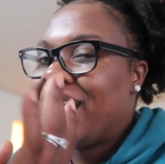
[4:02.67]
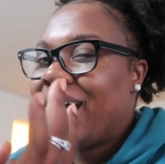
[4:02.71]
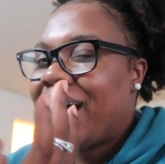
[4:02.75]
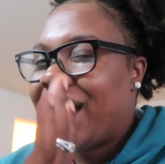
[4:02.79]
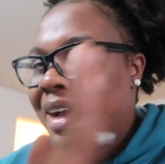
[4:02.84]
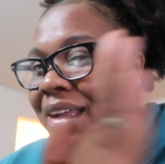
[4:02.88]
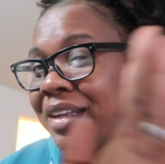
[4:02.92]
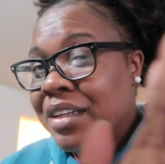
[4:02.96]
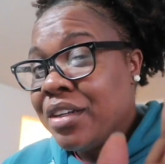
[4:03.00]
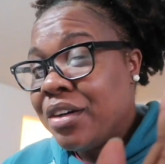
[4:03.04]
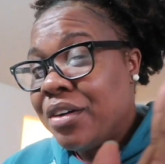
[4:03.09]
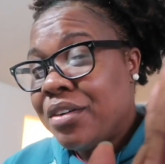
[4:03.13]

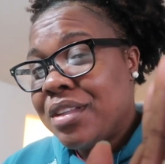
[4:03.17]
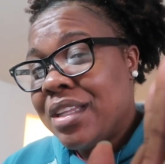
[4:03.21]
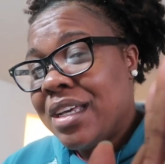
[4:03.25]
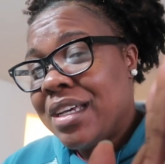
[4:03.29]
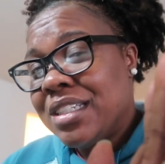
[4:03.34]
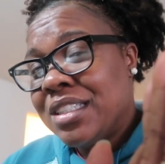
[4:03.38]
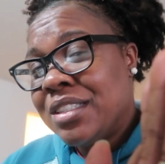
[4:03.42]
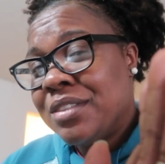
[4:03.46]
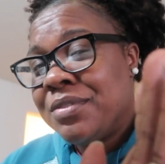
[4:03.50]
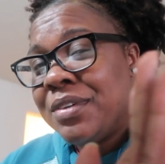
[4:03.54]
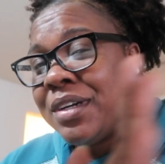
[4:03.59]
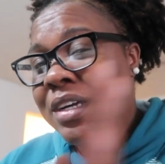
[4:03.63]
I know
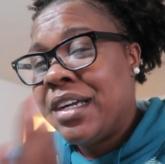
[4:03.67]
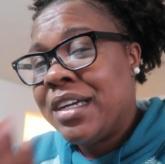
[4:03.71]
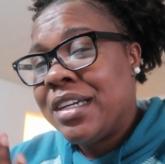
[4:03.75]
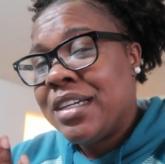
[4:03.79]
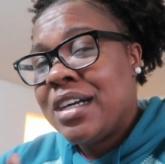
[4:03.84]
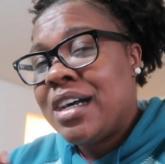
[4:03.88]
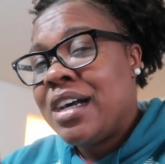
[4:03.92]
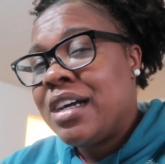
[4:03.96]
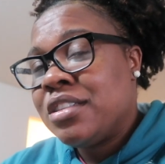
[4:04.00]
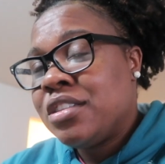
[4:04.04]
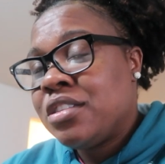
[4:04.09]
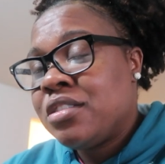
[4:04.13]
that is very
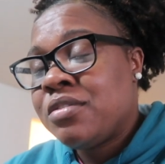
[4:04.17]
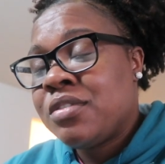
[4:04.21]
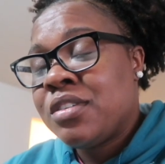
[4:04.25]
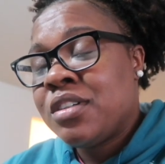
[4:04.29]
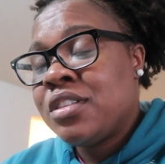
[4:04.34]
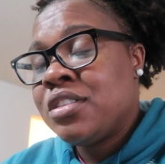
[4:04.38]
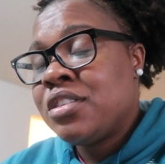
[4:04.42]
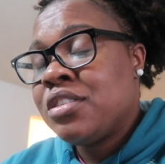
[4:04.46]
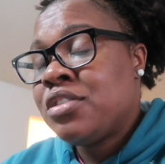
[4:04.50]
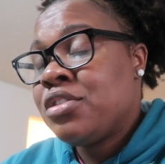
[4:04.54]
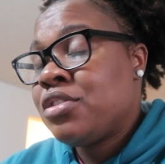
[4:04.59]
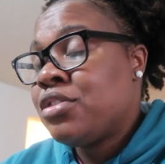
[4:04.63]

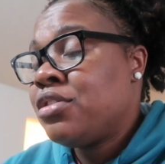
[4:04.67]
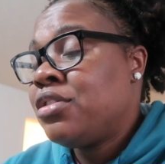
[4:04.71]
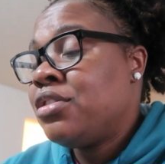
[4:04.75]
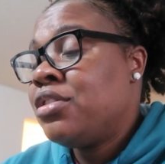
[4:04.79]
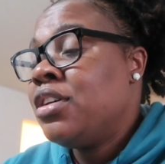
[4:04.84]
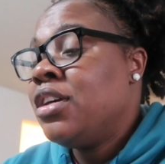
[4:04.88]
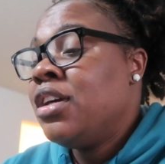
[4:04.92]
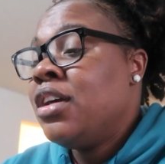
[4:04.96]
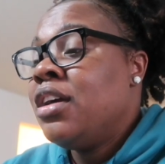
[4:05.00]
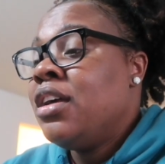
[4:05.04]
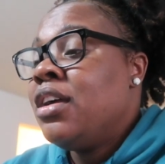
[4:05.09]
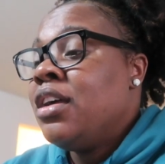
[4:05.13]

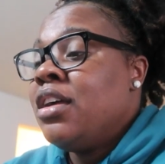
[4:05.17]
controversial